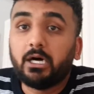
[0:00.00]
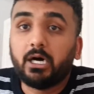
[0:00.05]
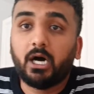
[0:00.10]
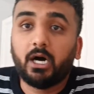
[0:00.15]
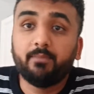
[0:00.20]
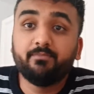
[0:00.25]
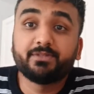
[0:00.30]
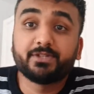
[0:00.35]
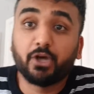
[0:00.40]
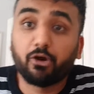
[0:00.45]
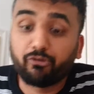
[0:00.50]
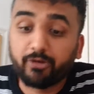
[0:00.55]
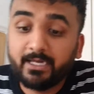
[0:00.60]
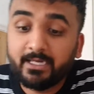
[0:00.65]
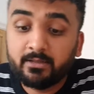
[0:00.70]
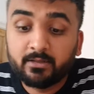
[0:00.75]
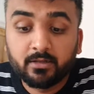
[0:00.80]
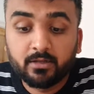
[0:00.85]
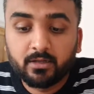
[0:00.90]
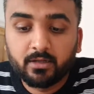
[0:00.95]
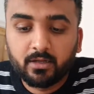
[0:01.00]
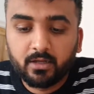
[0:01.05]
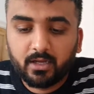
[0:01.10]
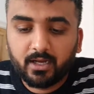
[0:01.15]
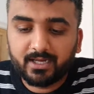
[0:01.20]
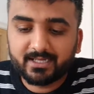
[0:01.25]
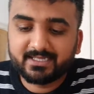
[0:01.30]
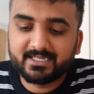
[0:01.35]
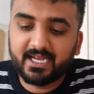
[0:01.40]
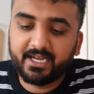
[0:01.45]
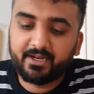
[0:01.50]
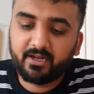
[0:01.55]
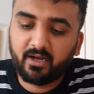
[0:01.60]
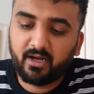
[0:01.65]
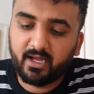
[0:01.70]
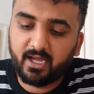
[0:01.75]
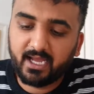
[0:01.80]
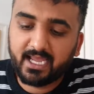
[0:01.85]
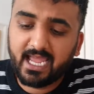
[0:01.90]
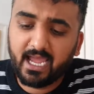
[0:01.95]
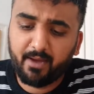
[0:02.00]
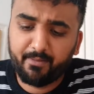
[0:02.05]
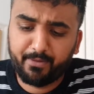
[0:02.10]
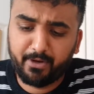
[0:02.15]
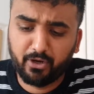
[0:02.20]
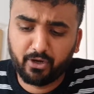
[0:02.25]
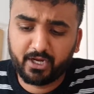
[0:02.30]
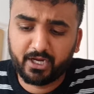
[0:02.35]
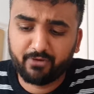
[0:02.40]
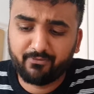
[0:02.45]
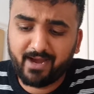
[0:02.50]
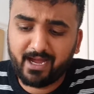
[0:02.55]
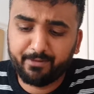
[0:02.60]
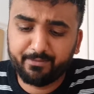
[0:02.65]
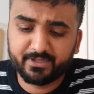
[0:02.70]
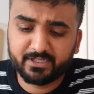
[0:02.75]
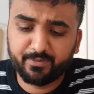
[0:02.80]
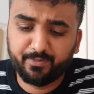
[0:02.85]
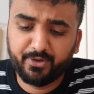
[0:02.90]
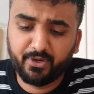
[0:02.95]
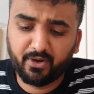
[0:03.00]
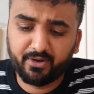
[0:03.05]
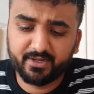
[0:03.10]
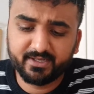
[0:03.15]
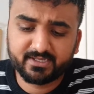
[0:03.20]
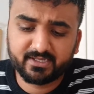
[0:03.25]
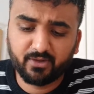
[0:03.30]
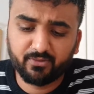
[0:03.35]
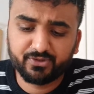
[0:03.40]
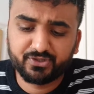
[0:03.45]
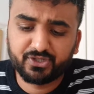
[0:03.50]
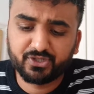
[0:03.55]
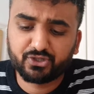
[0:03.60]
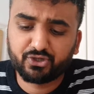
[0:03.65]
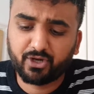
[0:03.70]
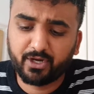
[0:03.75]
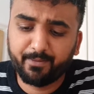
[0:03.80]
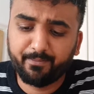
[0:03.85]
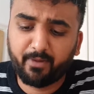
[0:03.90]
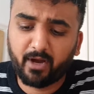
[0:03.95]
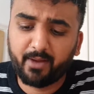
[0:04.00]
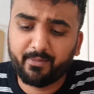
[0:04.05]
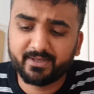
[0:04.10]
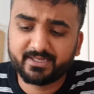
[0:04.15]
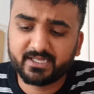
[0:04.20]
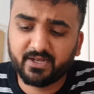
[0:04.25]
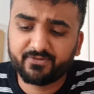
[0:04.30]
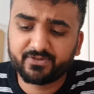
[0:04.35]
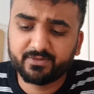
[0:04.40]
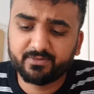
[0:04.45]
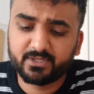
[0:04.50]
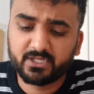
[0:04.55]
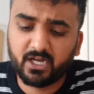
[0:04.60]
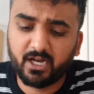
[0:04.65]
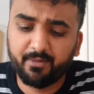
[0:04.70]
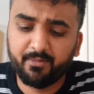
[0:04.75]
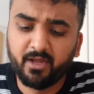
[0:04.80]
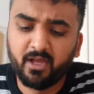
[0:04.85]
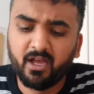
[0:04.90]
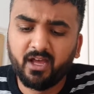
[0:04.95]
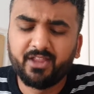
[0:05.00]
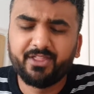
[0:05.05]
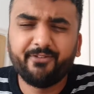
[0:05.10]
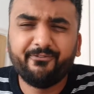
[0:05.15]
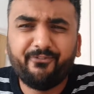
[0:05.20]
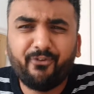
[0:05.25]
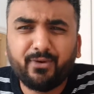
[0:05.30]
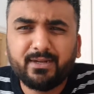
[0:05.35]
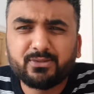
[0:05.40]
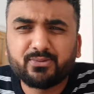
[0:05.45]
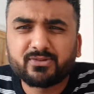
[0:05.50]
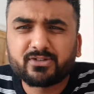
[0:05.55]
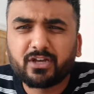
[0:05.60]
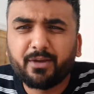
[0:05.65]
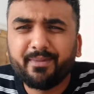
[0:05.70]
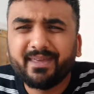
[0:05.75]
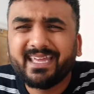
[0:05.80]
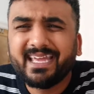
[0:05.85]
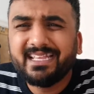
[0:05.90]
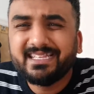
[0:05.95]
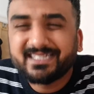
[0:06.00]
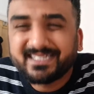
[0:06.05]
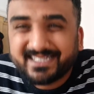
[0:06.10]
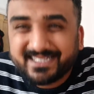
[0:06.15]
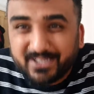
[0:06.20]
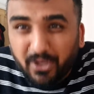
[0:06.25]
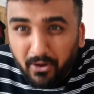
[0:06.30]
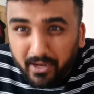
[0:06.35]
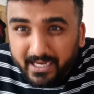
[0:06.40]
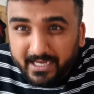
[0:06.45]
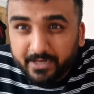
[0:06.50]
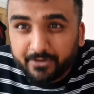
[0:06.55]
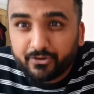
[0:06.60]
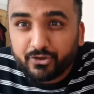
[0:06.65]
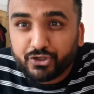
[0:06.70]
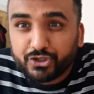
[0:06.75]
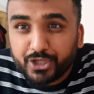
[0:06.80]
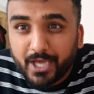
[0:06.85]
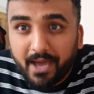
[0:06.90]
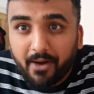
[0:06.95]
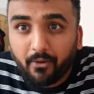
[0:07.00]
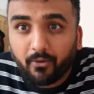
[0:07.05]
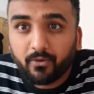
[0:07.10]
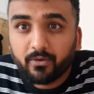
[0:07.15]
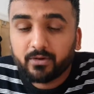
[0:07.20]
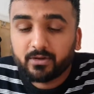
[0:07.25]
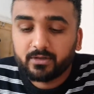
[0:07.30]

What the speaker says: "I'm sorry," I said. I kept looking around, but to be honest, I was just trying to buy myself some time. The voice was coming inside the shell.